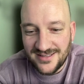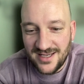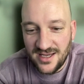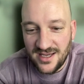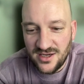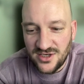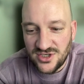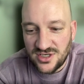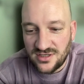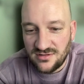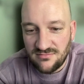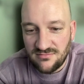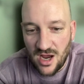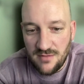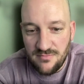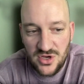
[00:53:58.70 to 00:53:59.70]
say you can just
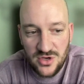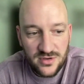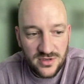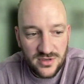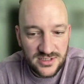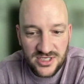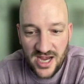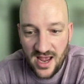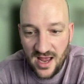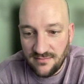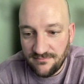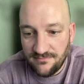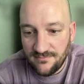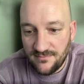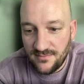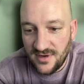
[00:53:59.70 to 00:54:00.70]
unmute and chat
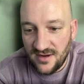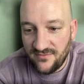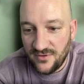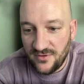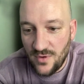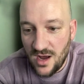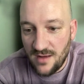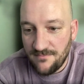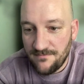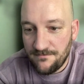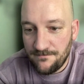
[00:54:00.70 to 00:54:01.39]
if you want.